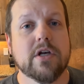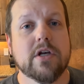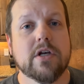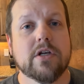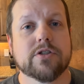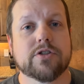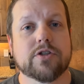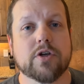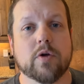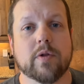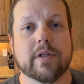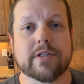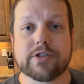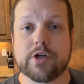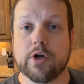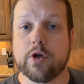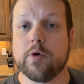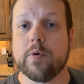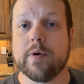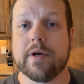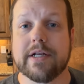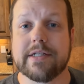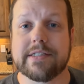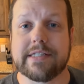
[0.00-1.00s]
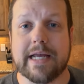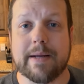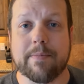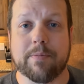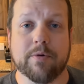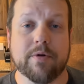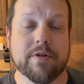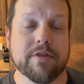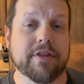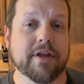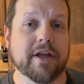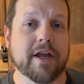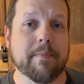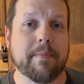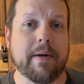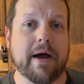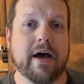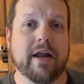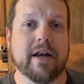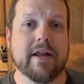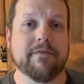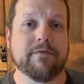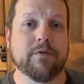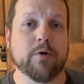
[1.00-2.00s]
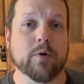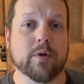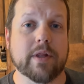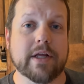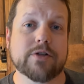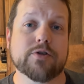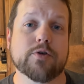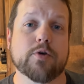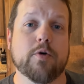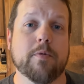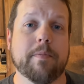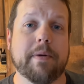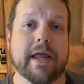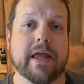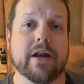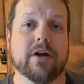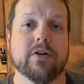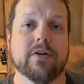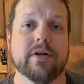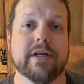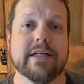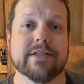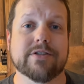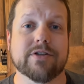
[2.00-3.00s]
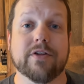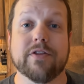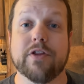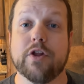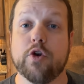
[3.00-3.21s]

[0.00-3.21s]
So let's go to an example and think about if your electrical panel is on the